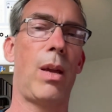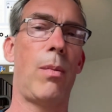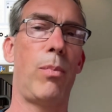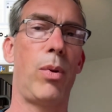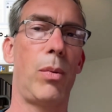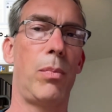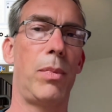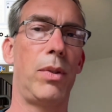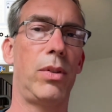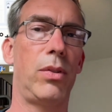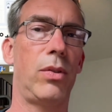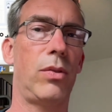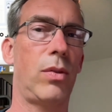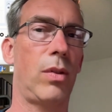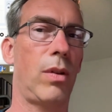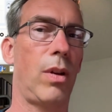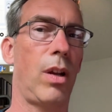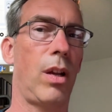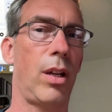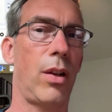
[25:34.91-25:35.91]
implemented
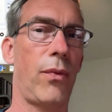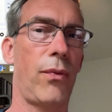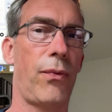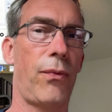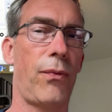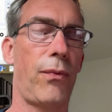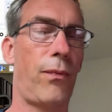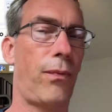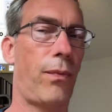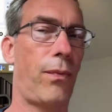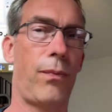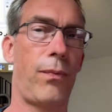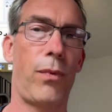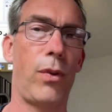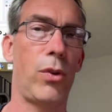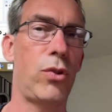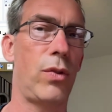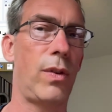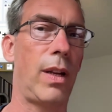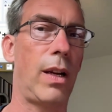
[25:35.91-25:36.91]
a lot of
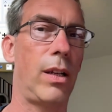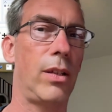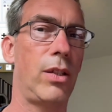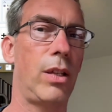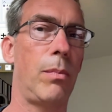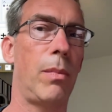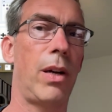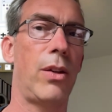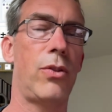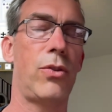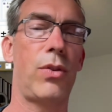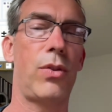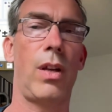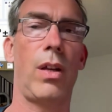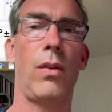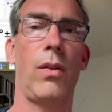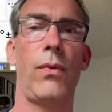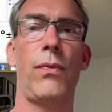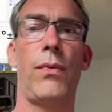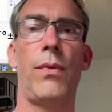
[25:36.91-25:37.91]
functionality
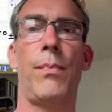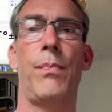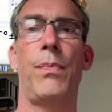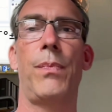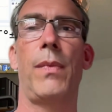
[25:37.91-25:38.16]
myself,